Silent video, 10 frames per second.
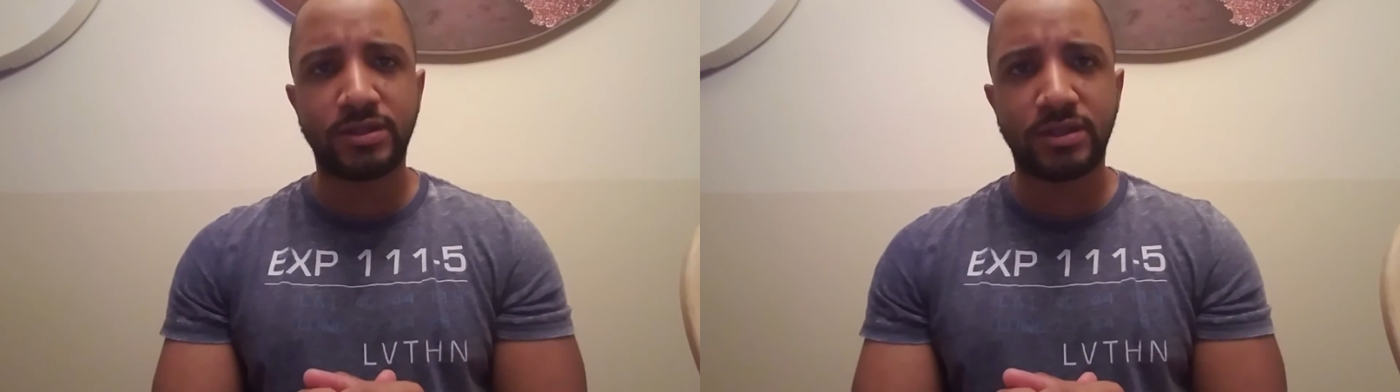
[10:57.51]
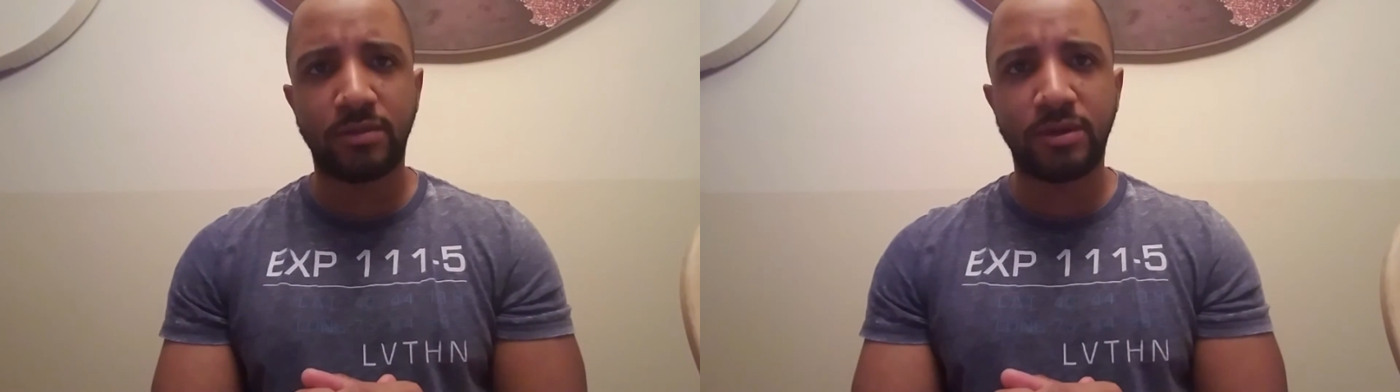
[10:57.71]

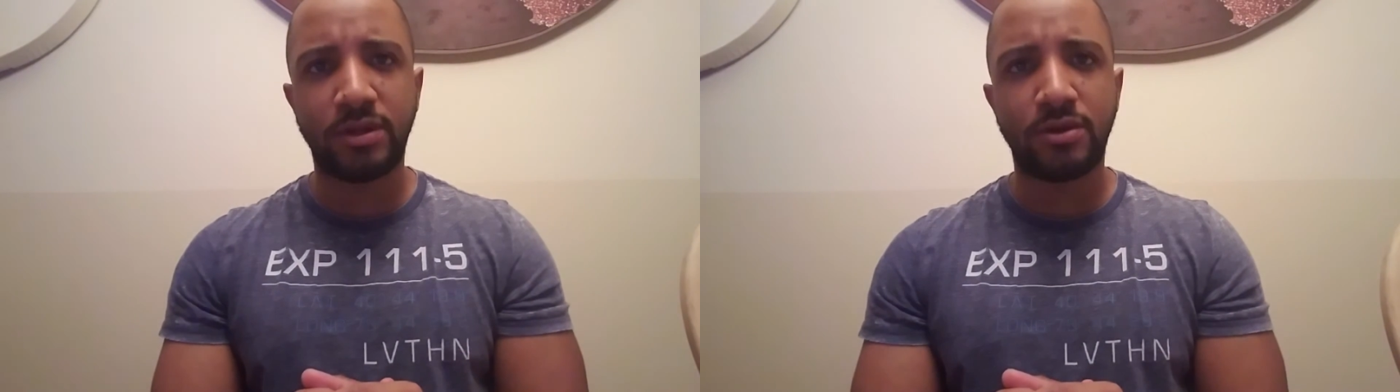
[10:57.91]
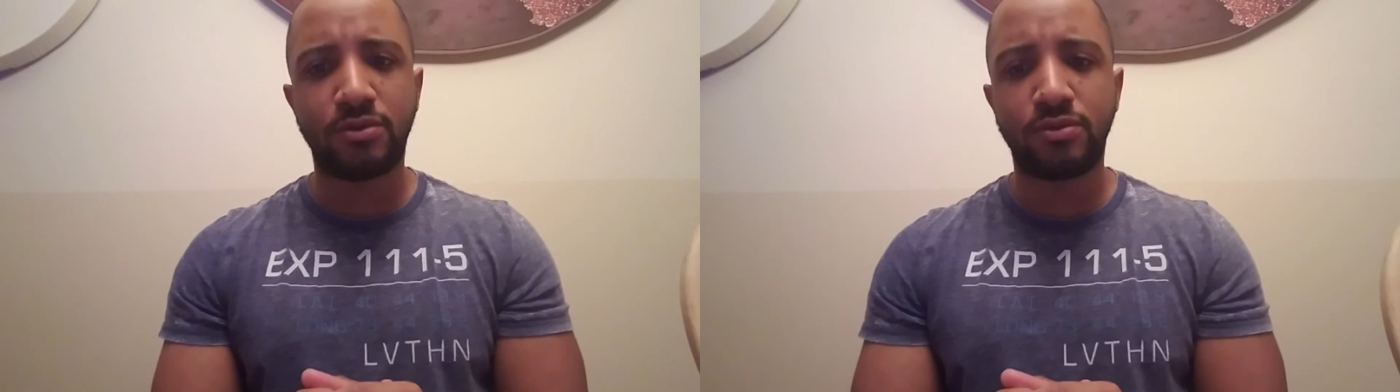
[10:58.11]
just let me
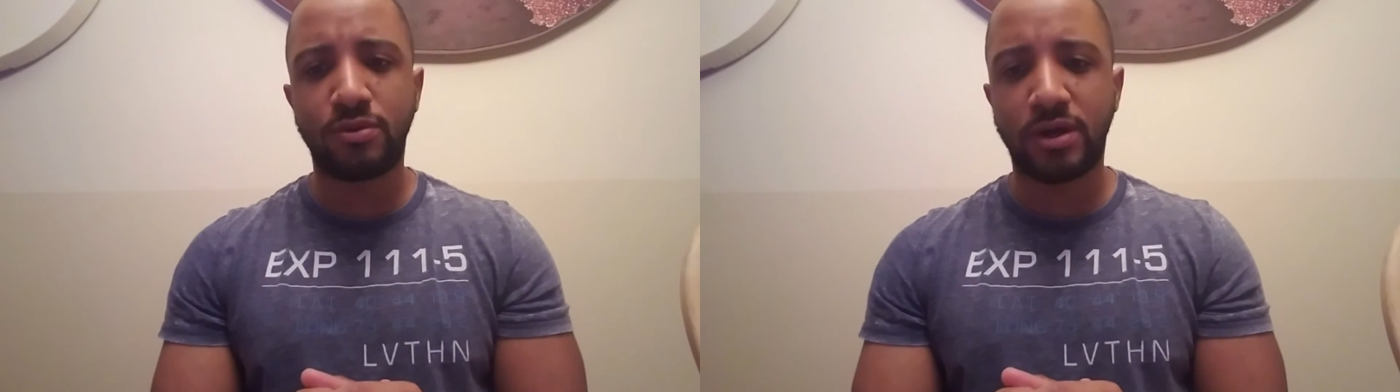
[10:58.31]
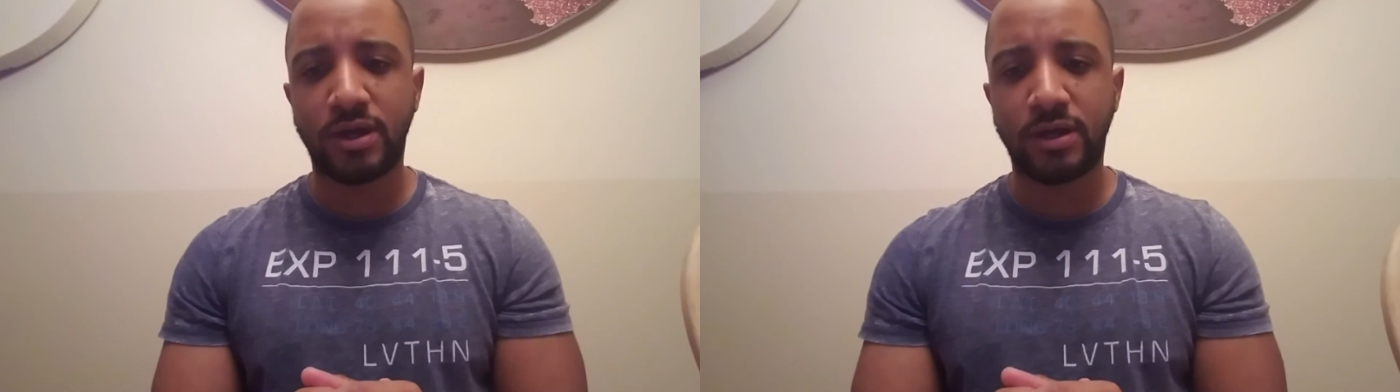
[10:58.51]
know
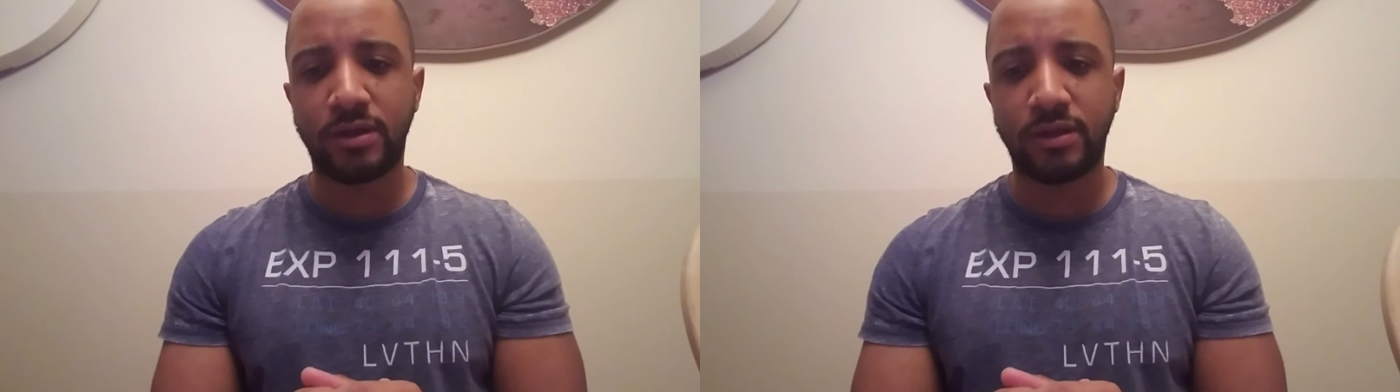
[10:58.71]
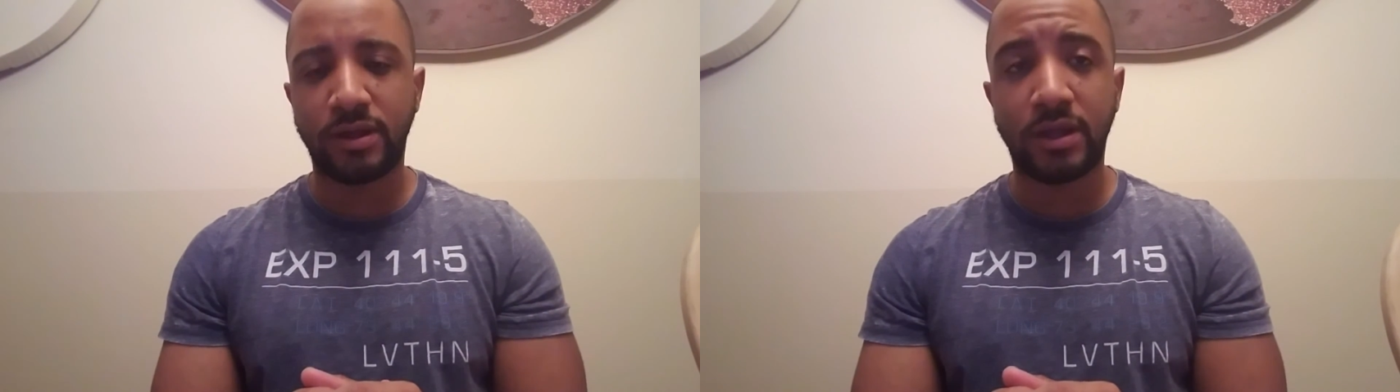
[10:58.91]

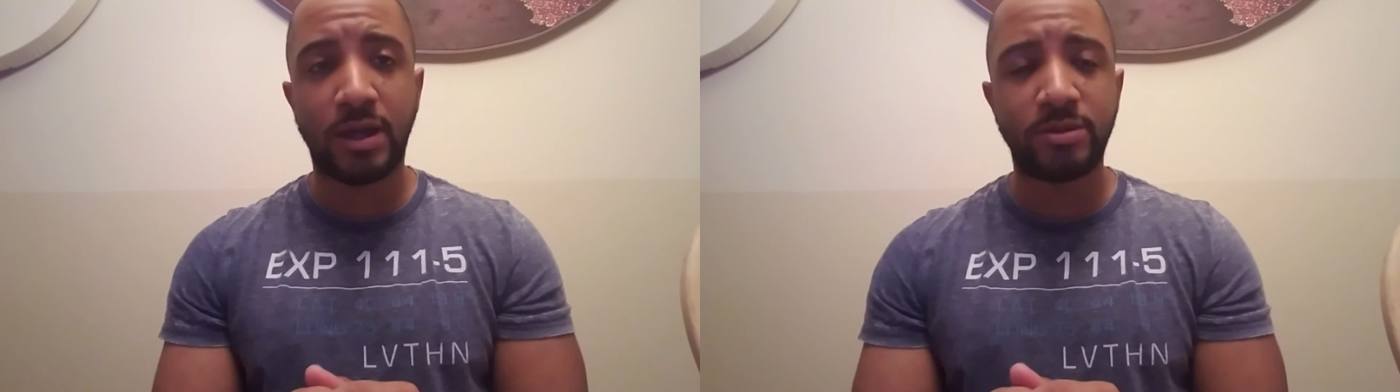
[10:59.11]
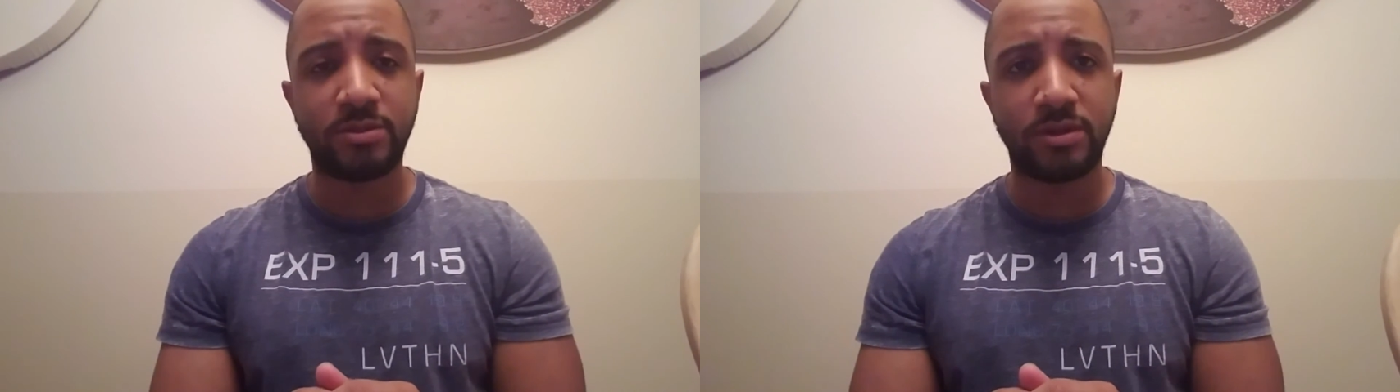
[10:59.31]
in the
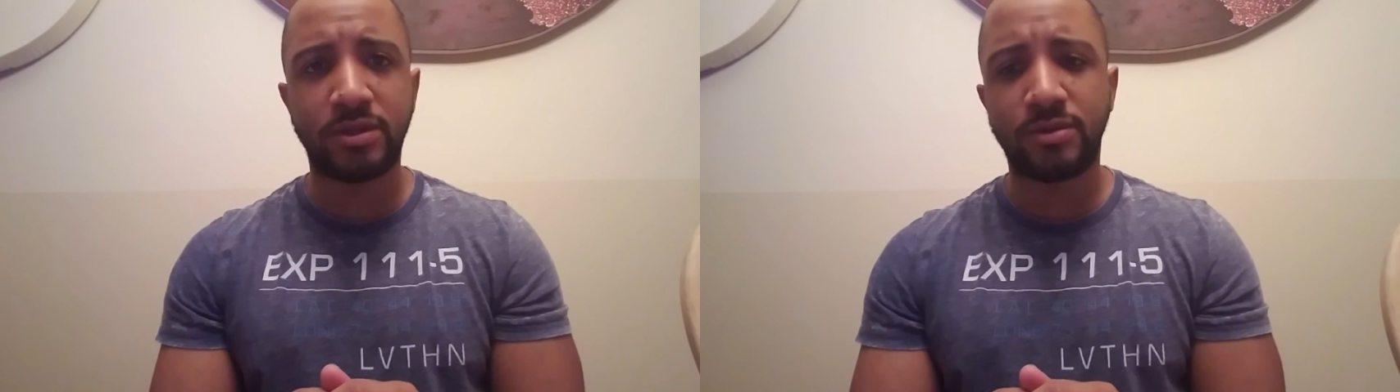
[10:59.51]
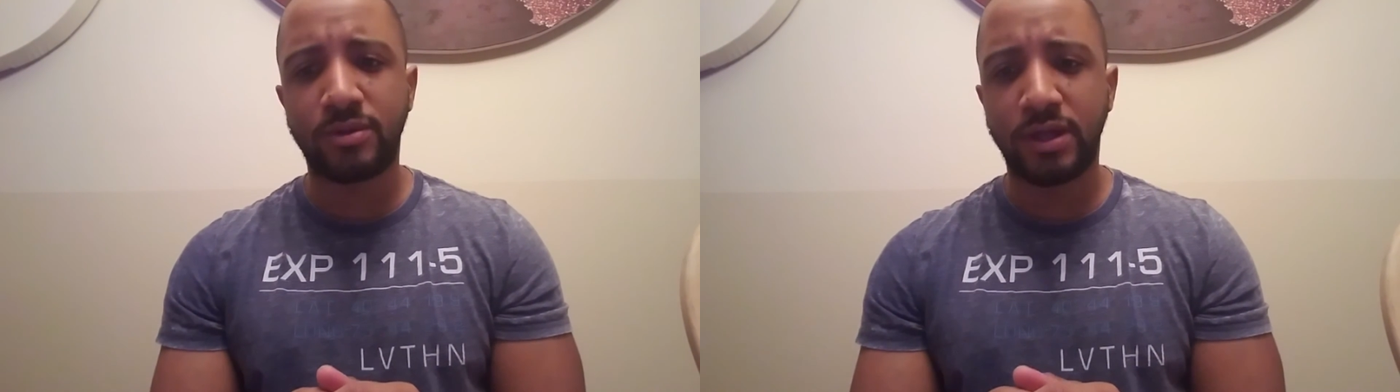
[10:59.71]
comments
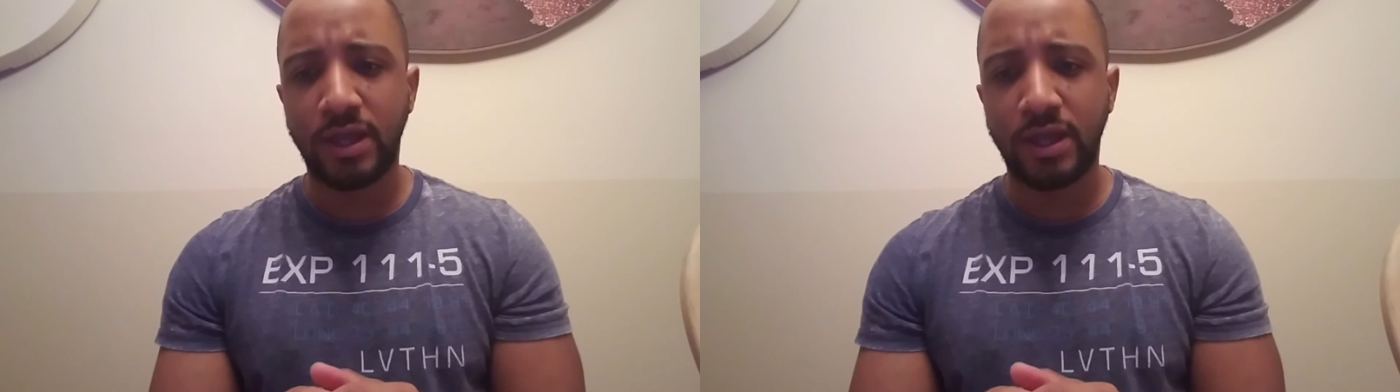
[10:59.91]
below.